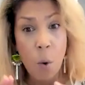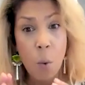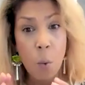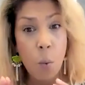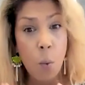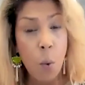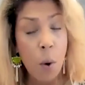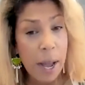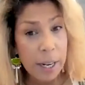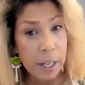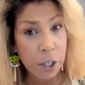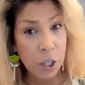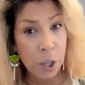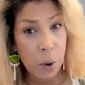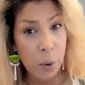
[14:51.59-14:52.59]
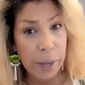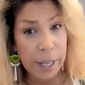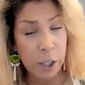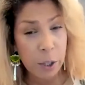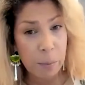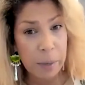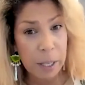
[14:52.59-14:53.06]
what's going
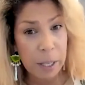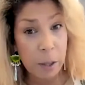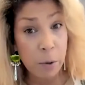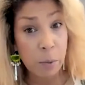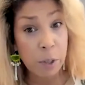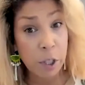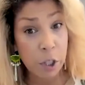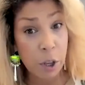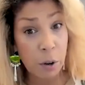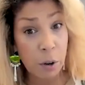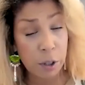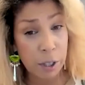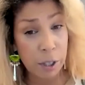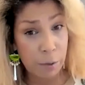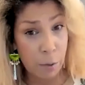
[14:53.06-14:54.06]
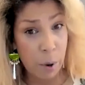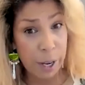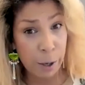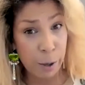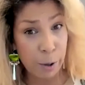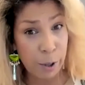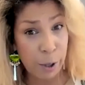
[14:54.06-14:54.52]
to be the result of
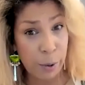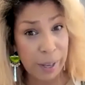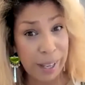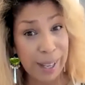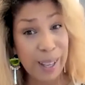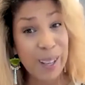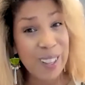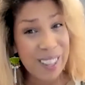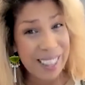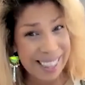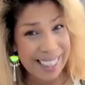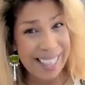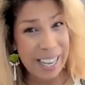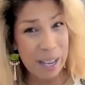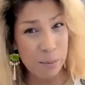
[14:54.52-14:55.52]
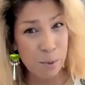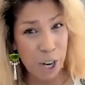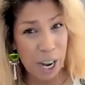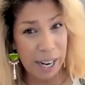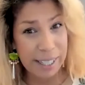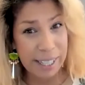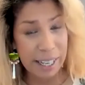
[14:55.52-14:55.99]
what you're doing, the
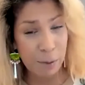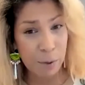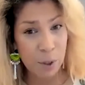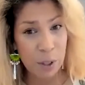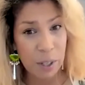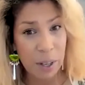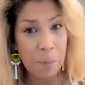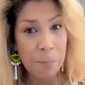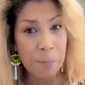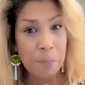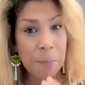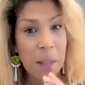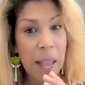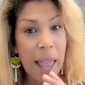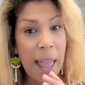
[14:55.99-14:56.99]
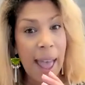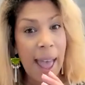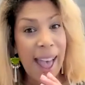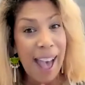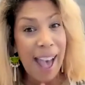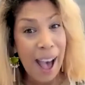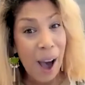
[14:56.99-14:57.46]
objectives,
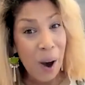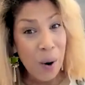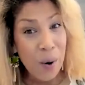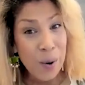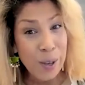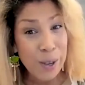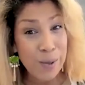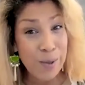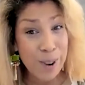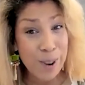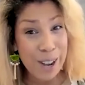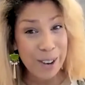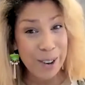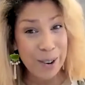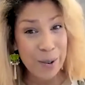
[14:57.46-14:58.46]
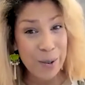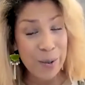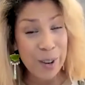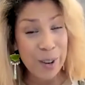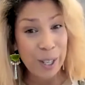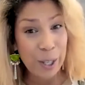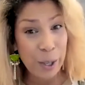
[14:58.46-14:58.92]
how you know
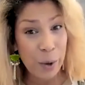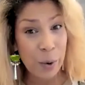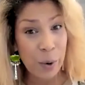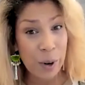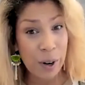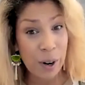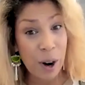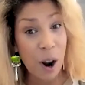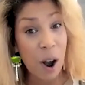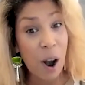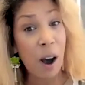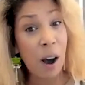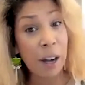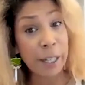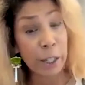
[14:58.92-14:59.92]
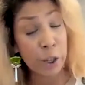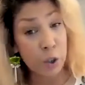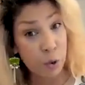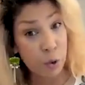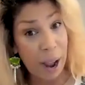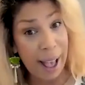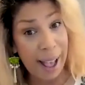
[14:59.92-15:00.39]
you're on
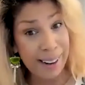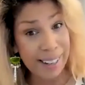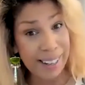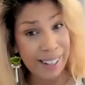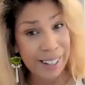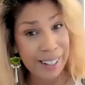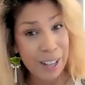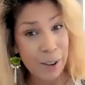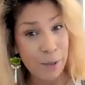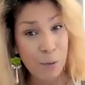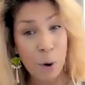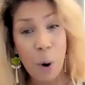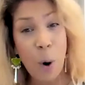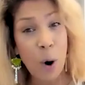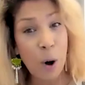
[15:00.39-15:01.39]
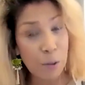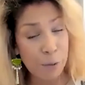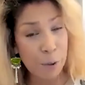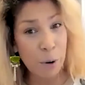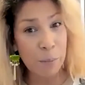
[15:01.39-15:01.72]
track for all of your